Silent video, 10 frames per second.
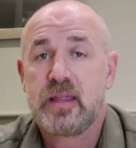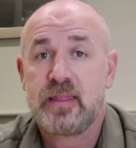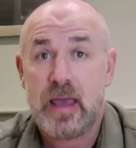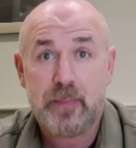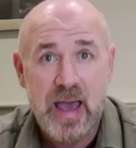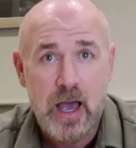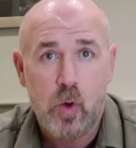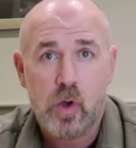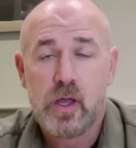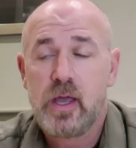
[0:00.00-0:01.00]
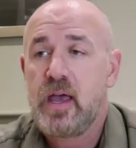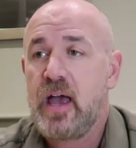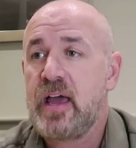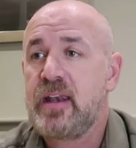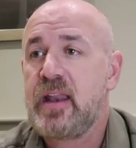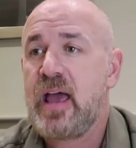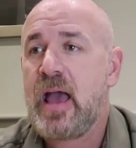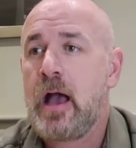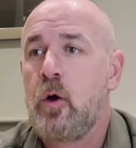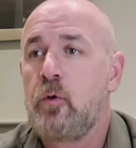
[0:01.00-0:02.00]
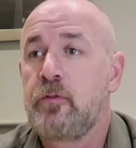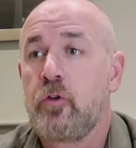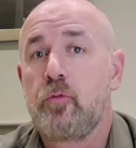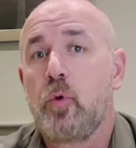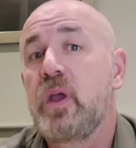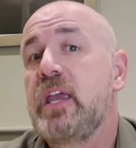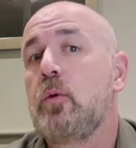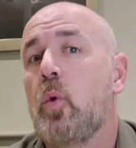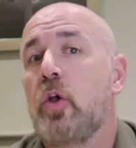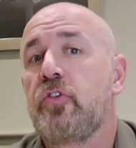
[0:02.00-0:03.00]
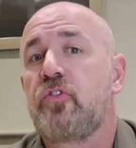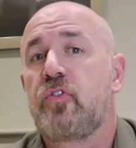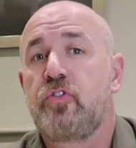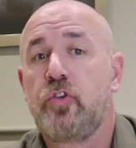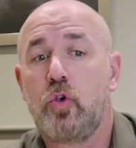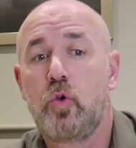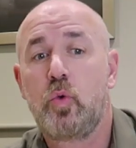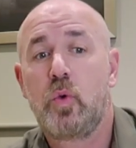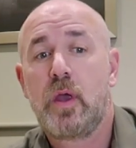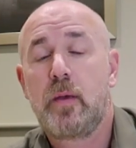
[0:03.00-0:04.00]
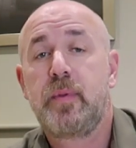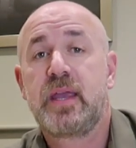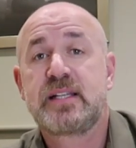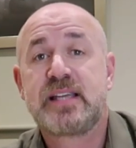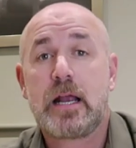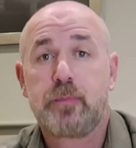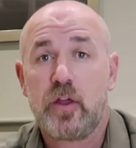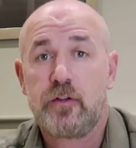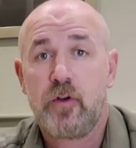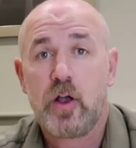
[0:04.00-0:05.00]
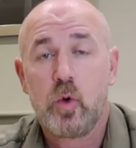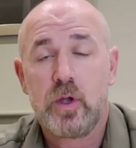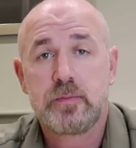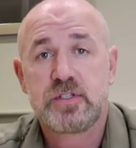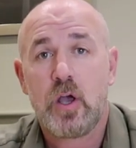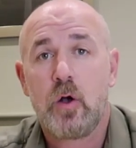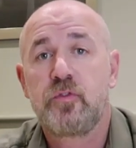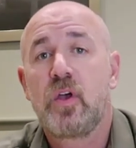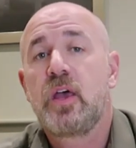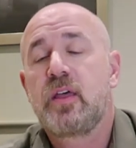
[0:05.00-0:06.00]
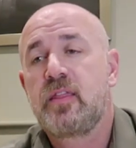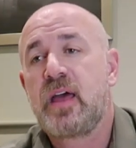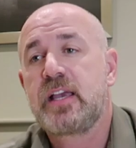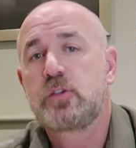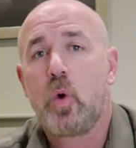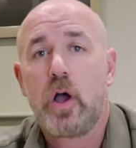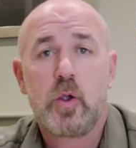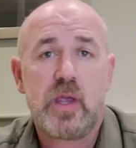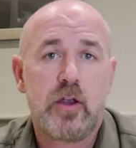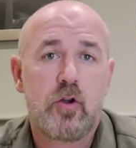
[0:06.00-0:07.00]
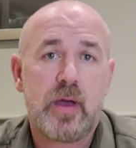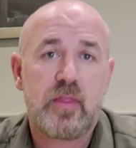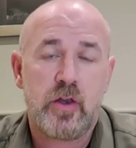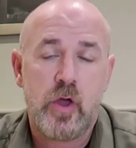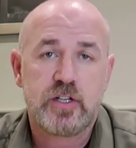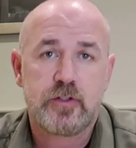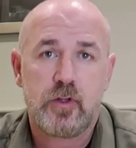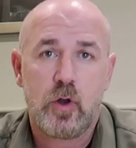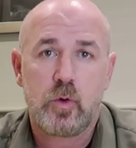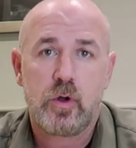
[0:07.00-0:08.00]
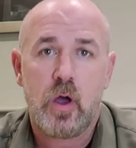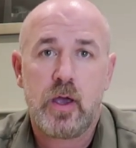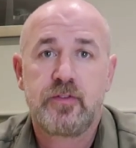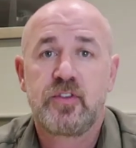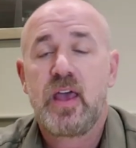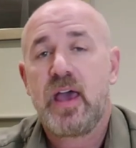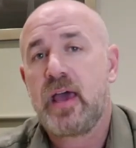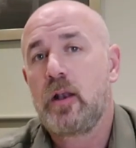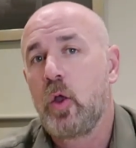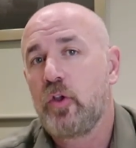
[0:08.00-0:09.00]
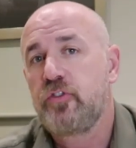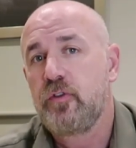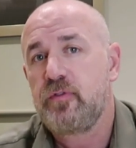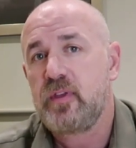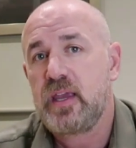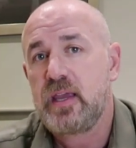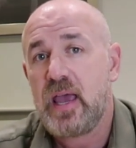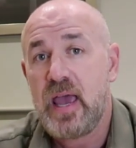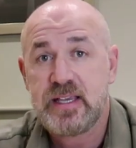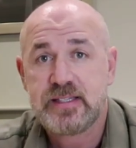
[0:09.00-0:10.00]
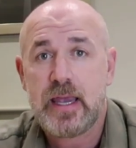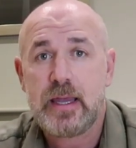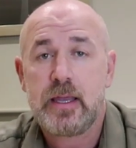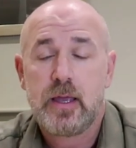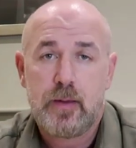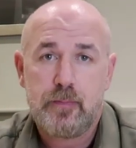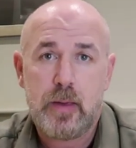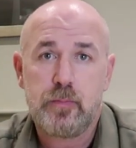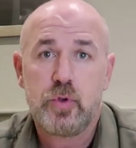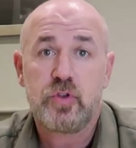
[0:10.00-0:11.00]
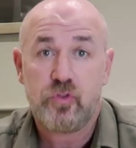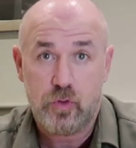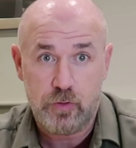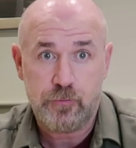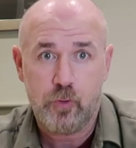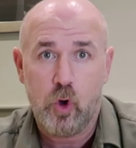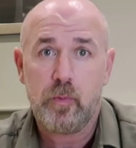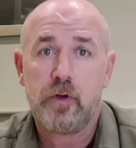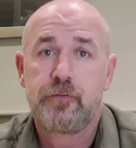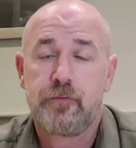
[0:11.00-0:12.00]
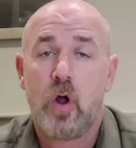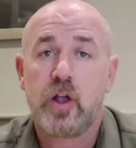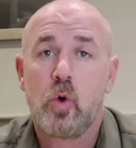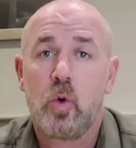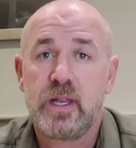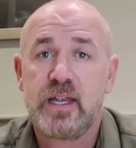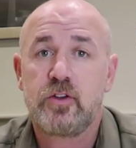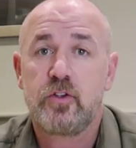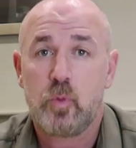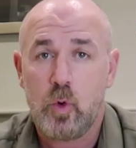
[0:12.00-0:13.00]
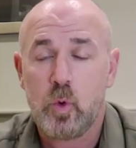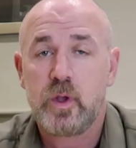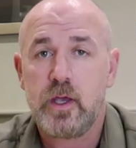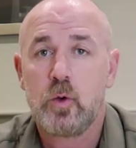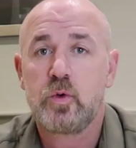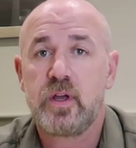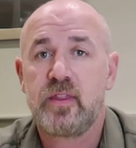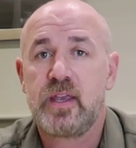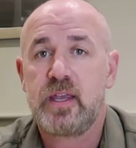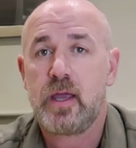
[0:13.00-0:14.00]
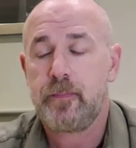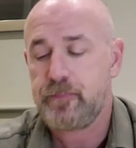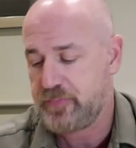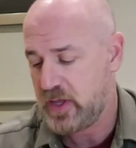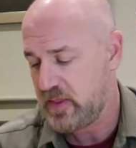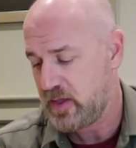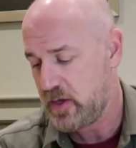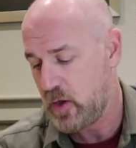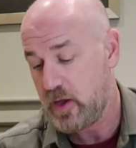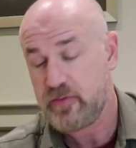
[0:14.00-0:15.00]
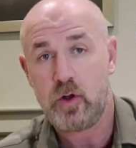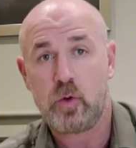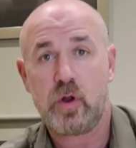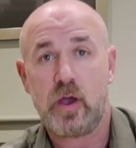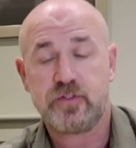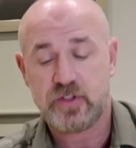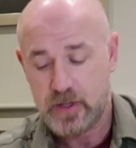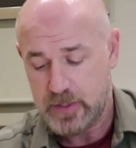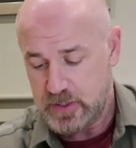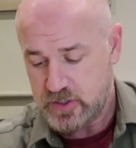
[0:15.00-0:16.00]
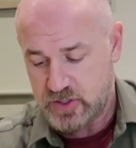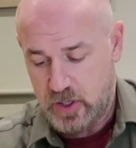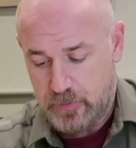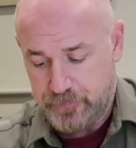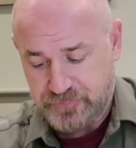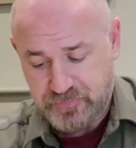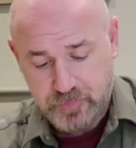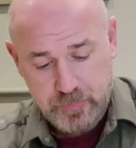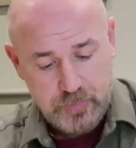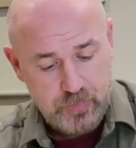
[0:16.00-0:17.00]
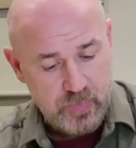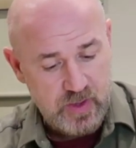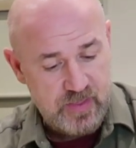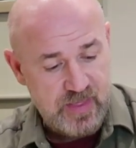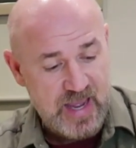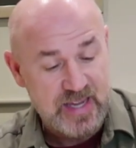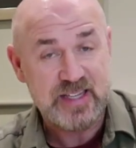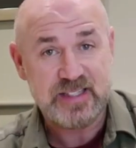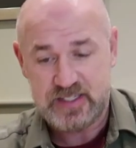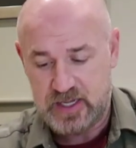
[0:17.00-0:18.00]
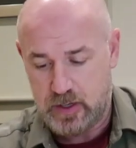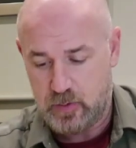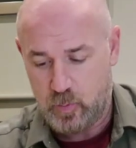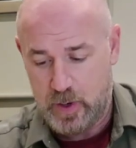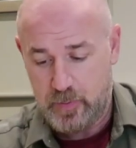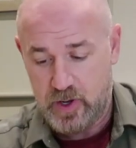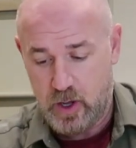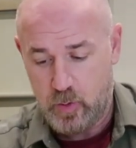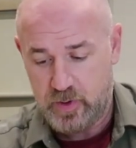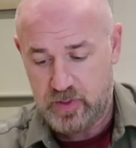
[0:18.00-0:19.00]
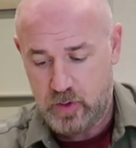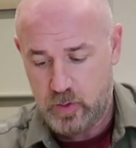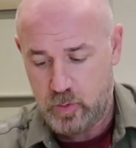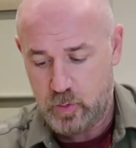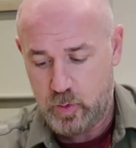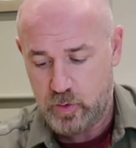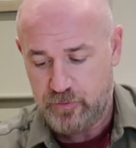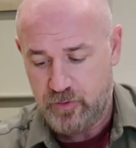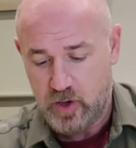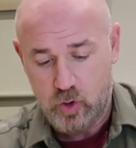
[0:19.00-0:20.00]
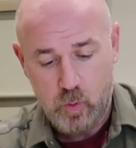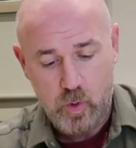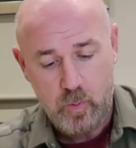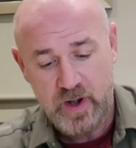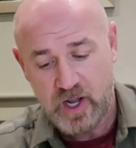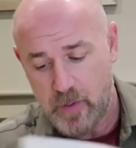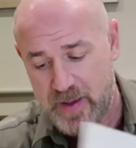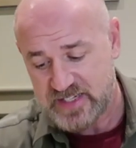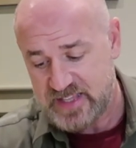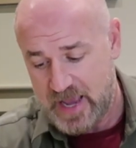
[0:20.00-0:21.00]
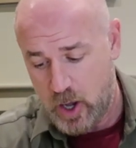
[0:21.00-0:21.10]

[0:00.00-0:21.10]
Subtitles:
their power and how vulnerable he was to being attacked by the Freikorps himself. That is why you hear about the Night of the Long Knives, and lots of the SA members, the former Freikorps leaders, were all killed at the Night of the Long Knives. So that is where we are with who the Freikorps were. When I go back to the